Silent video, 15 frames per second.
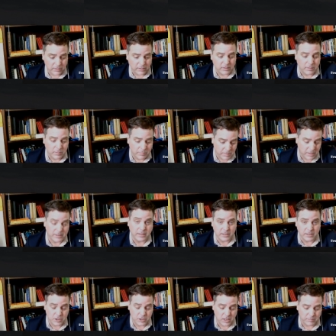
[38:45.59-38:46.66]
Bunyan,
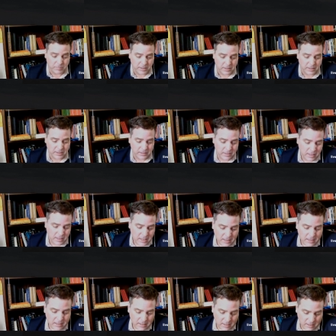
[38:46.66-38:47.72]
John Bunyan,
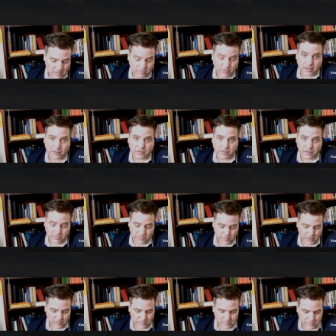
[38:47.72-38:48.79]
uh, writer of Pilgrim's
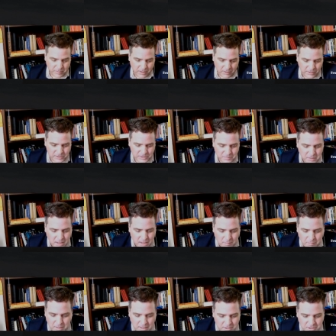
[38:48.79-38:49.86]
Progress,
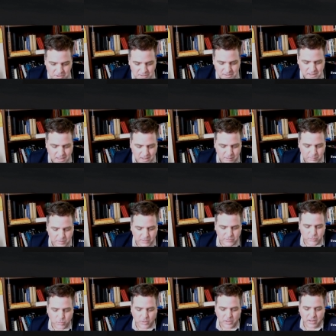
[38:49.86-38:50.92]
mentions that above
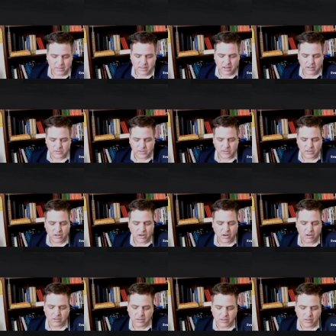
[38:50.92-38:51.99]
20,000
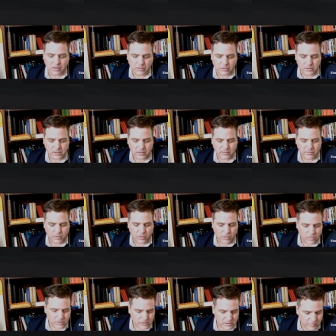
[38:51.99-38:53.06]
cartloads of
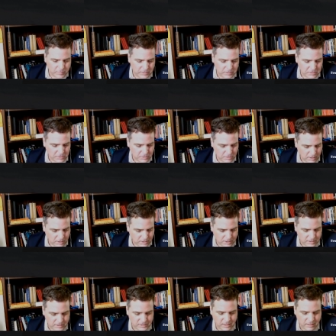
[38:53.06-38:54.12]
wholesome instructions
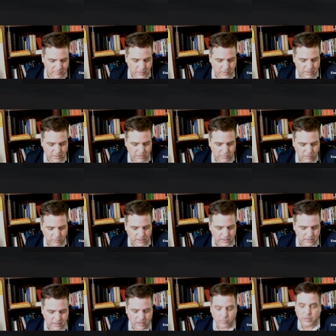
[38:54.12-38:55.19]
have been thrown in there
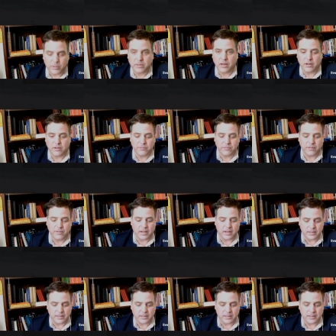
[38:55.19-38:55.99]
without effect.